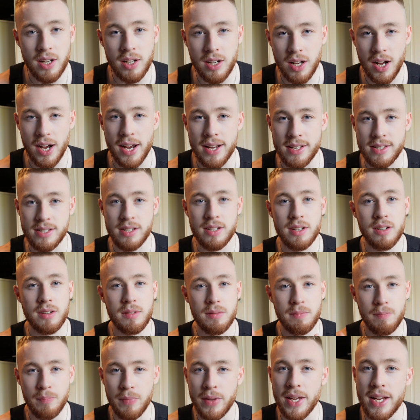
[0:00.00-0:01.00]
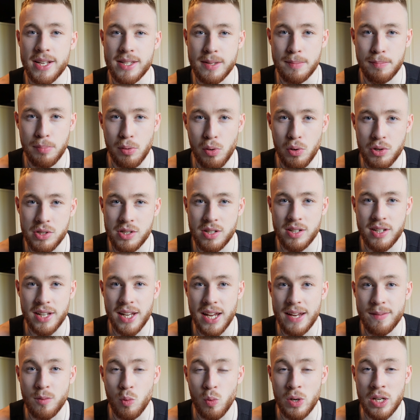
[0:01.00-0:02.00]
guys, it's important,
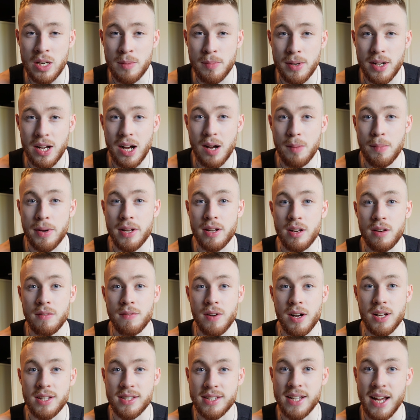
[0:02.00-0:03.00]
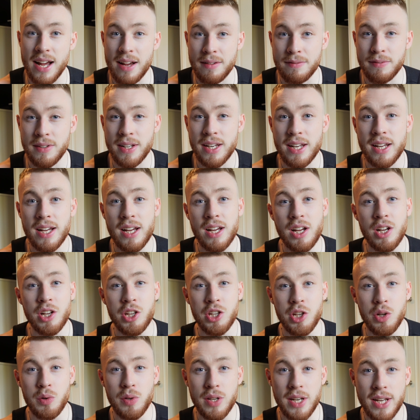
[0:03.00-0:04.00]
even when you become an advanced athlete,
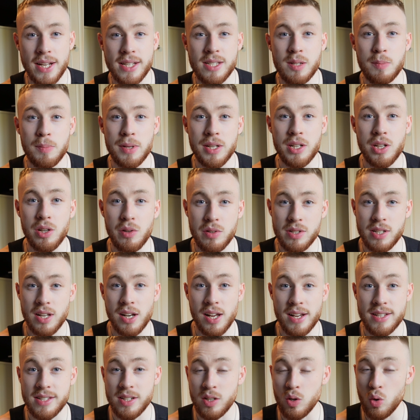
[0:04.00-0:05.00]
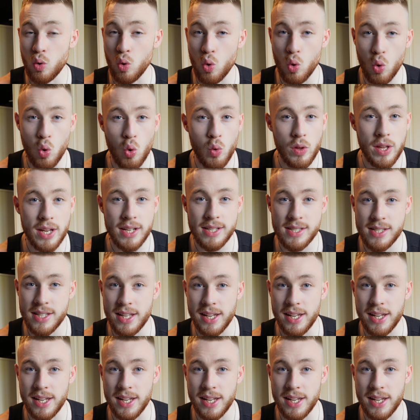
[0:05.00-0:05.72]
you need to be utilizing all these